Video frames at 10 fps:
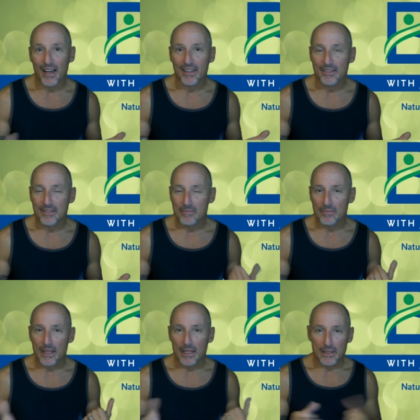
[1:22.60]
I,
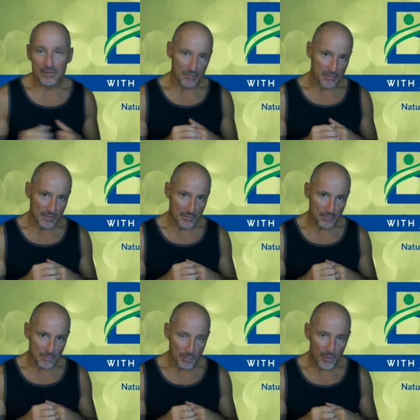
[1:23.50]

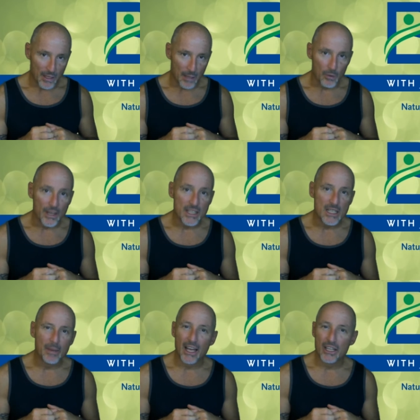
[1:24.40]
people think I'm crazy,
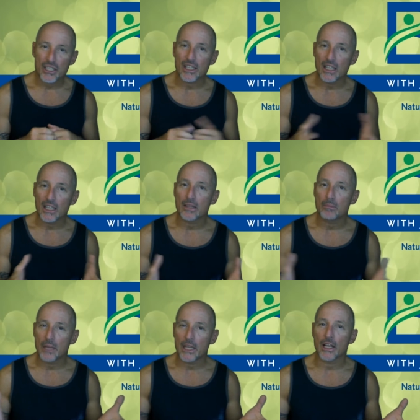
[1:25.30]
but I actually eat
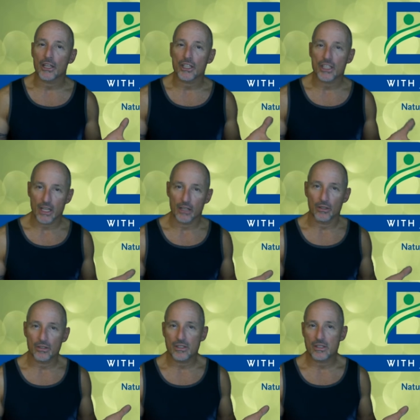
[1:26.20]
peanut
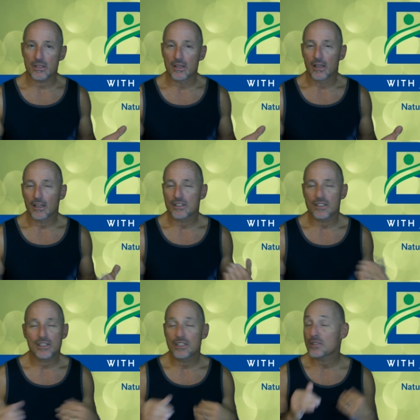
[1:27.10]
shells because
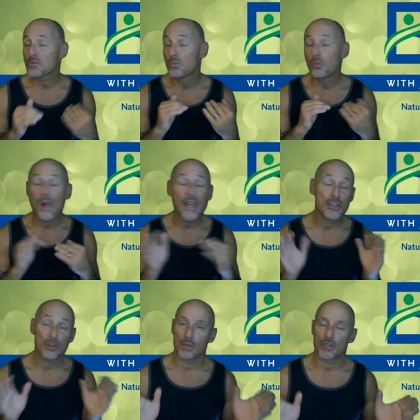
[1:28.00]
it's just way
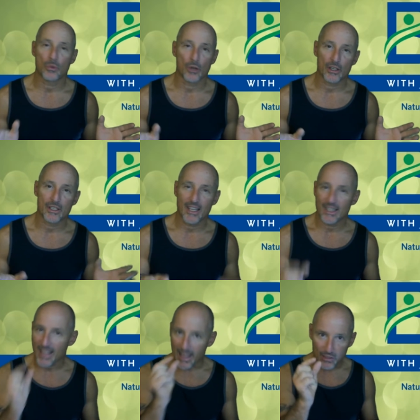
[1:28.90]
too much work to get
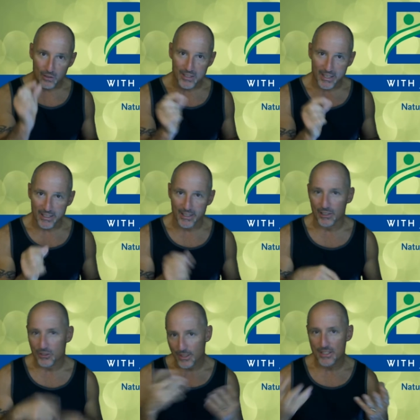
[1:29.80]
to that little tiny
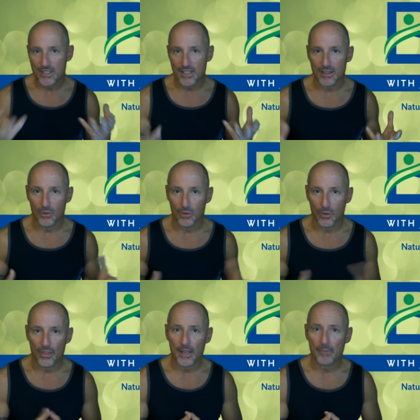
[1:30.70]
nut, so I just eat the whole
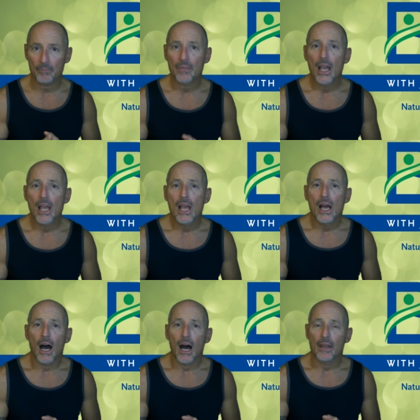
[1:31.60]
thing
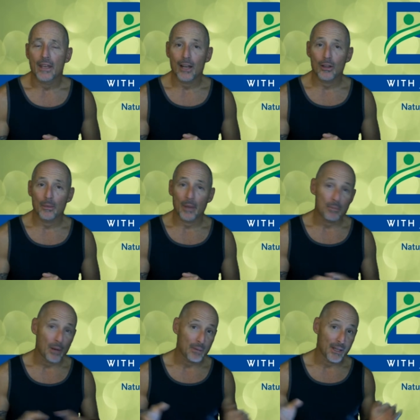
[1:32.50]
uh, not only am I
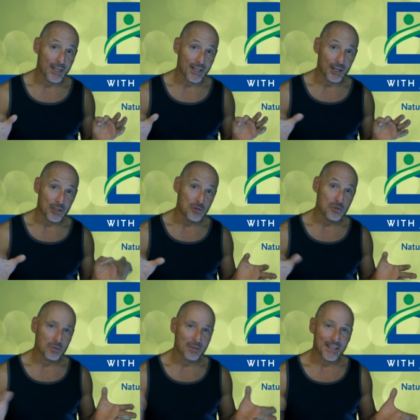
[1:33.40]
probably getting
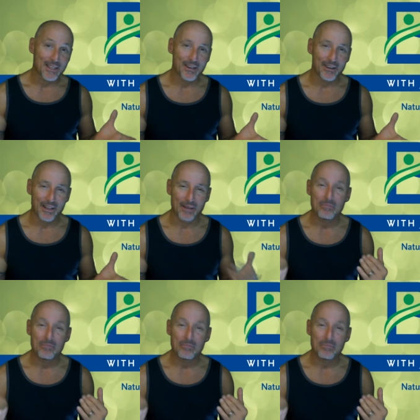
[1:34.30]
unusual bacteria,